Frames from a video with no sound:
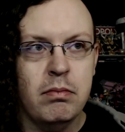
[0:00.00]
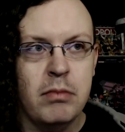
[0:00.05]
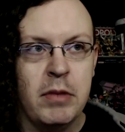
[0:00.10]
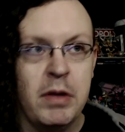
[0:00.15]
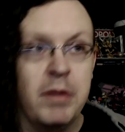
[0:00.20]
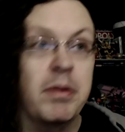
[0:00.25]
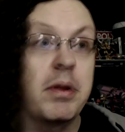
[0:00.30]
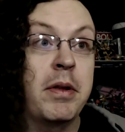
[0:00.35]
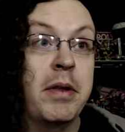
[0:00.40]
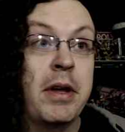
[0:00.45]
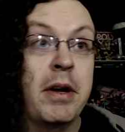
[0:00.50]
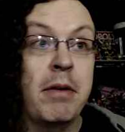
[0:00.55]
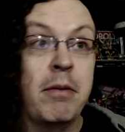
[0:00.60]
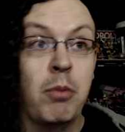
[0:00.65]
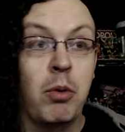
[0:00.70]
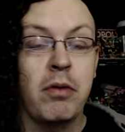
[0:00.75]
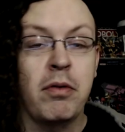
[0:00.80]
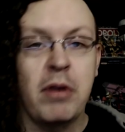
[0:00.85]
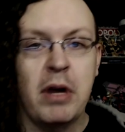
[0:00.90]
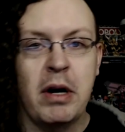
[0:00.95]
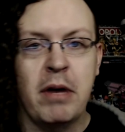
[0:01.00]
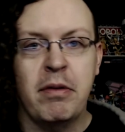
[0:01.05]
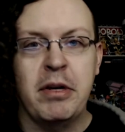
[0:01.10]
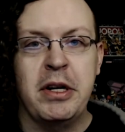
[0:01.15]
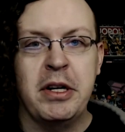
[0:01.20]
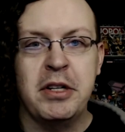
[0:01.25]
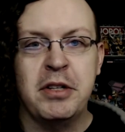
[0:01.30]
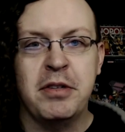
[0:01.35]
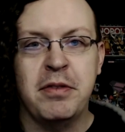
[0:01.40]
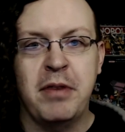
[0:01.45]
Even though they have one for every
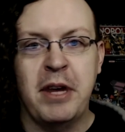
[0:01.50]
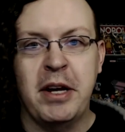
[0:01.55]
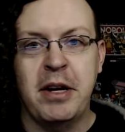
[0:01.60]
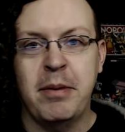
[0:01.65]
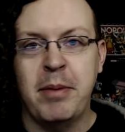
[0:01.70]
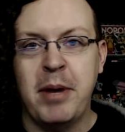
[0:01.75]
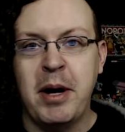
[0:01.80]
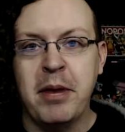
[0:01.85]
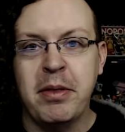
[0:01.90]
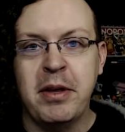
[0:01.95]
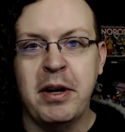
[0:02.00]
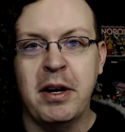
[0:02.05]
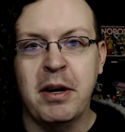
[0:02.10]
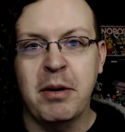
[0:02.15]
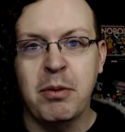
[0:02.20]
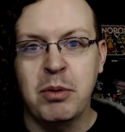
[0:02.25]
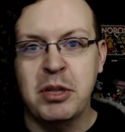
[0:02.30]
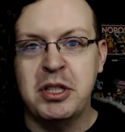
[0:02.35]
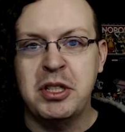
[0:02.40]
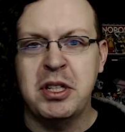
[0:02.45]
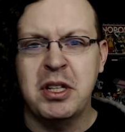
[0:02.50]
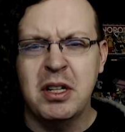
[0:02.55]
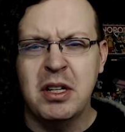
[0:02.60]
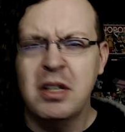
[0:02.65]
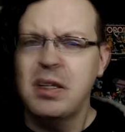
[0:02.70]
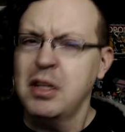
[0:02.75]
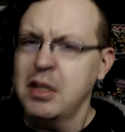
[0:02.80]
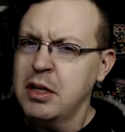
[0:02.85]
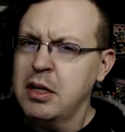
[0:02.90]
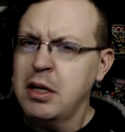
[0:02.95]
niche fandom out there, which
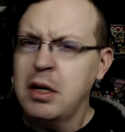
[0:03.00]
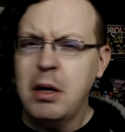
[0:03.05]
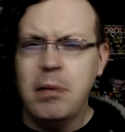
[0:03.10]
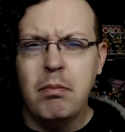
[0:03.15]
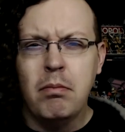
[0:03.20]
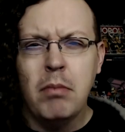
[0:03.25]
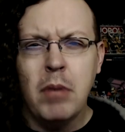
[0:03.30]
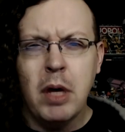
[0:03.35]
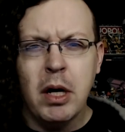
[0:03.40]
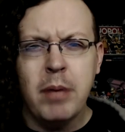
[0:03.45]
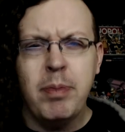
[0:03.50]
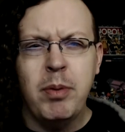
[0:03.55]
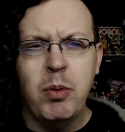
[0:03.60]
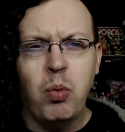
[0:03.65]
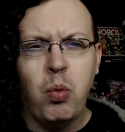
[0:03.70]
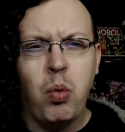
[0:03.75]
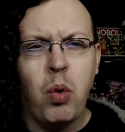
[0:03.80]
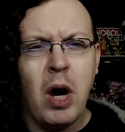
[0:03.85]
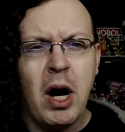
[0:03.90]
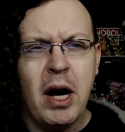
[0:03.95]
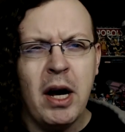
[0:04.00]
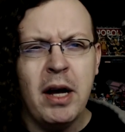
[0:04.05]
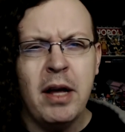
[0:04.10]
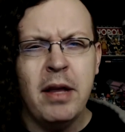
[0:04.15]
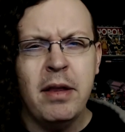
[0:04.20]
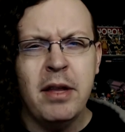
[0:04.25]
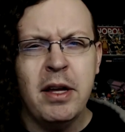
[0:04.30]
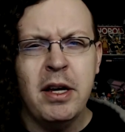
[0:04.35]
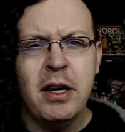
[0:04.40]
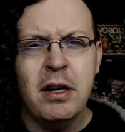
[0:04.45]
might be why
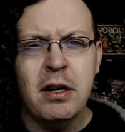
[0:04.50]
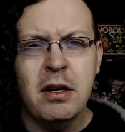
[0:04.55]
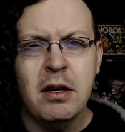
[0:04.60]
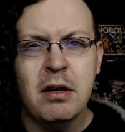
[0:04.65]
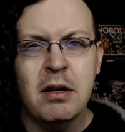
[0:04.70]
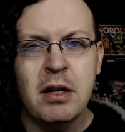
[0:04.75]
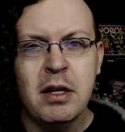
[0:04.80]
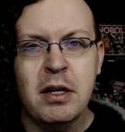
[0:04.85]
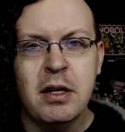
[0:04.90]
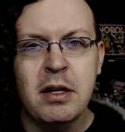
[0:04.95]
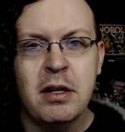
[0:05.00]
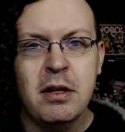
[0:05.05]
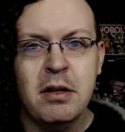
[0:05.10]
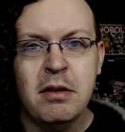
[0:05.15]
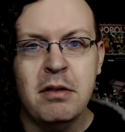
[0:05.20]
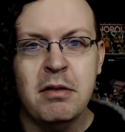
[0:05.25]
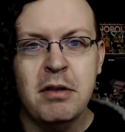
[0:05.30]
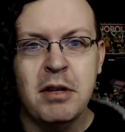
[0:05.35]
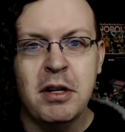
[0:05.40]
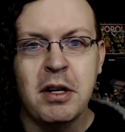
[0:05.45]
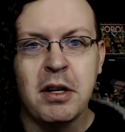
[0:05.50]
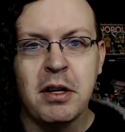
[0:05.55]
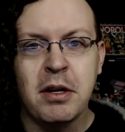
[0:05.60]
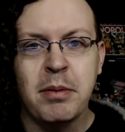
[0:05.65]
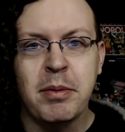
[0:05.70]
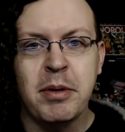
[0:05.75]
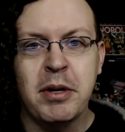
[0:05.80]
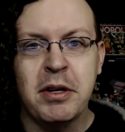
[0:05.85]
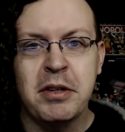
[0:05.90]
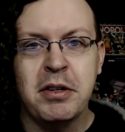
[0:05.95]
they are in a lot
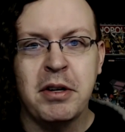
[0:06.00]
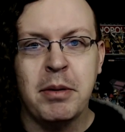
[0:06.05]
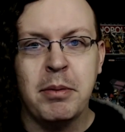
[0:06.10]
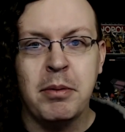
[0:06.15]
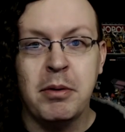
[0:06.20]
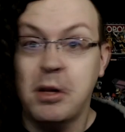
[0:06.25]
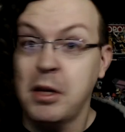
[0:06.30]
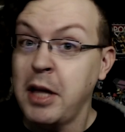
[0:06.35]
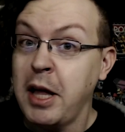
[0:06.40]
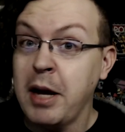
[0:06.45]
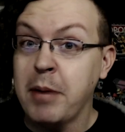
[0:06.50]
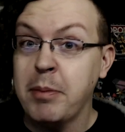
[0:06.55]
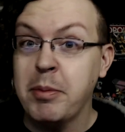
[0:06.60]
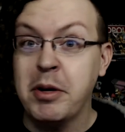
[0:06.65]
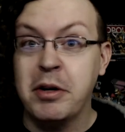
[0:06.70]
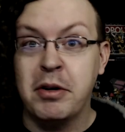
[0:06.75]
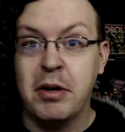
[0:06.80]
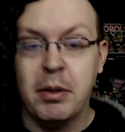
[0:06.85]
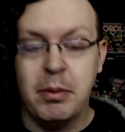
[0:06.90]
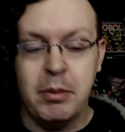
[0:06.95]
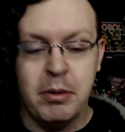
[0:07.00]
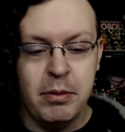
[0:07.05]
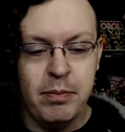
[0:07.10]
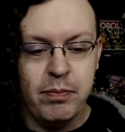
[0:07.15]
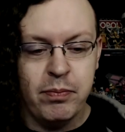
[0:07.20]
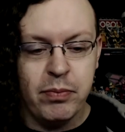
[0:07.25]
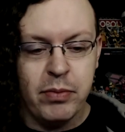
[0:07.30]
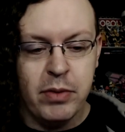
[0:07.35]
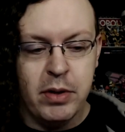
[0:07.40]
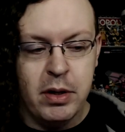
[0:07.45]
of trouble.
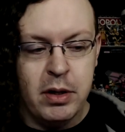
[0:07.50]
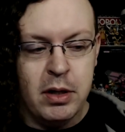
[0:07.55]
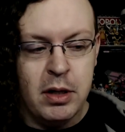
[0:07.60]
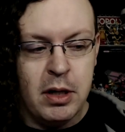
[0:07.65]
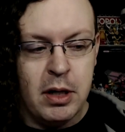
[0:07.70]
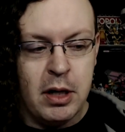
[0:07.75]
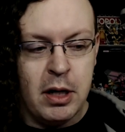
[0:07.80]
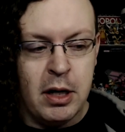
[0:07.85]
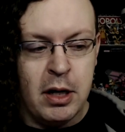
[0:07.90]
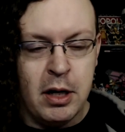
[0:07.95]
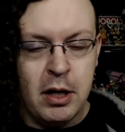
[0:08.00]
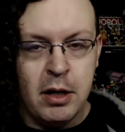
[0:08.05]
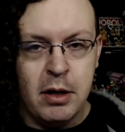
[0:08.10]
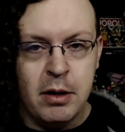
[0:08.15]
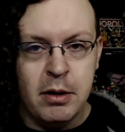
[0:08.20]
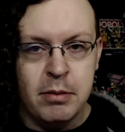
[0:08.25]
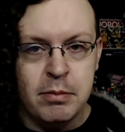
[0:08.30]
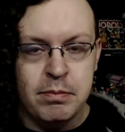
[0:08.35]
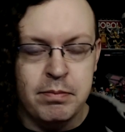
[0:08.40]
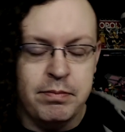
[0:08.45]
I